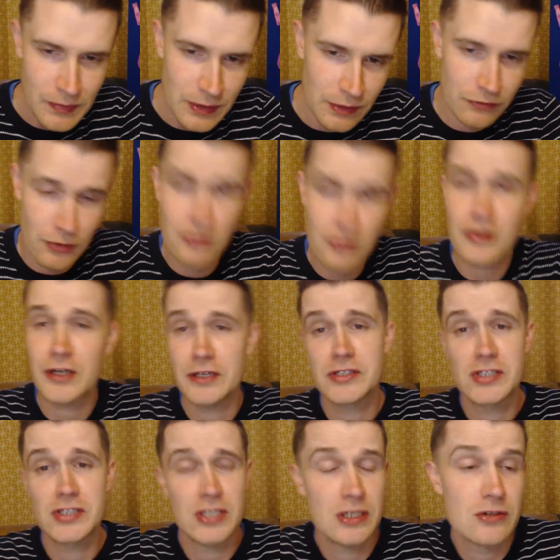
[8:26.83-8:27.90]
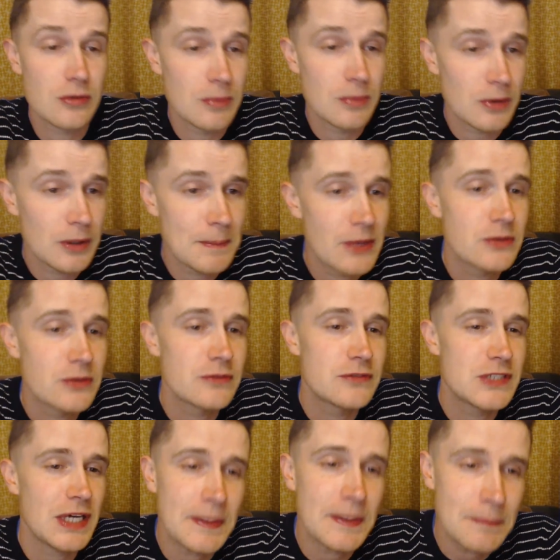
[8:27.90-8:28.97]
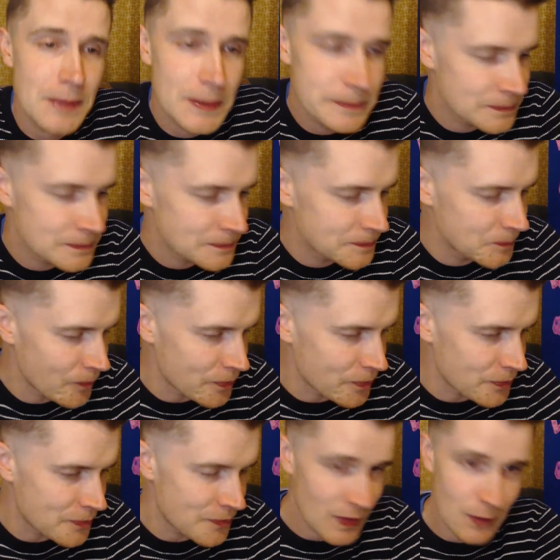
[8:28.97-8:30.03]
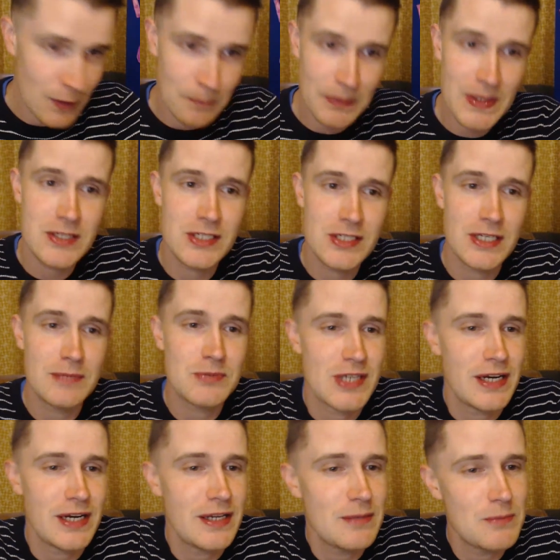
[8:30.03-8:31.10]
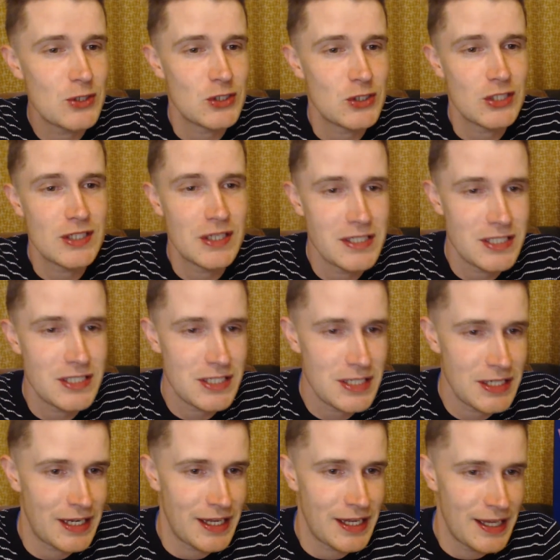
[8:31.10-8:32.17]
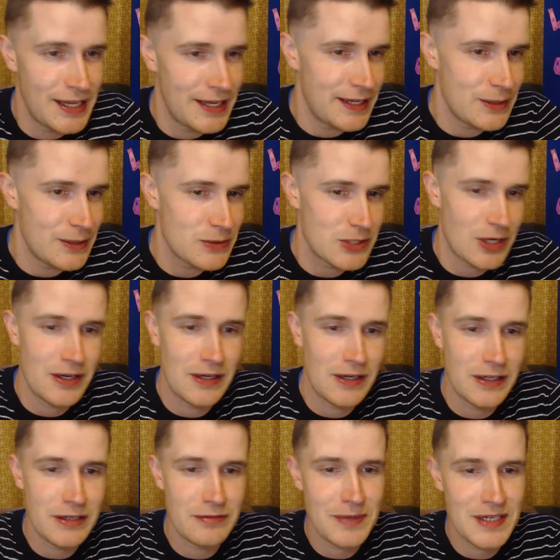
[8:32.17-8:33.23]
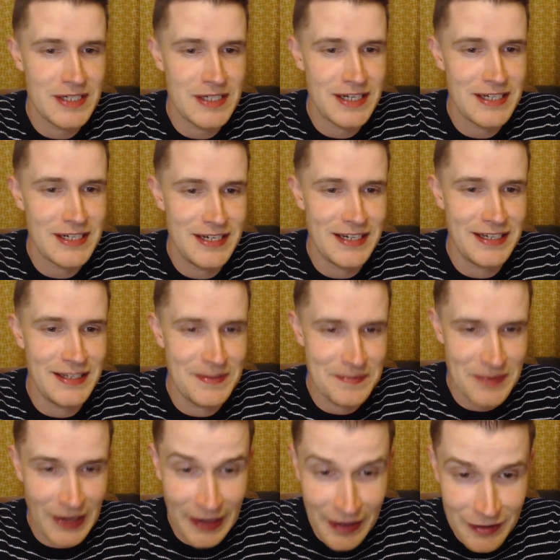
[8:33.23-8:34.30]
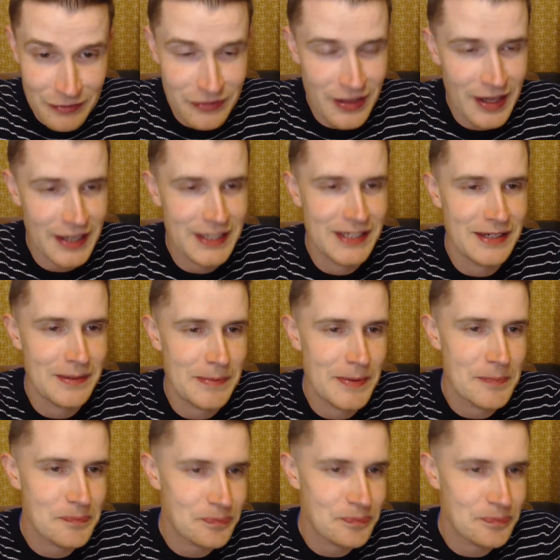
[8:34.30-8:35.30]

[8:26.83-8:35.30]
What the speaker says: for a considerable amount of time. Please keep sending the merchandise in. It was a highlight of my day today. Love that cup.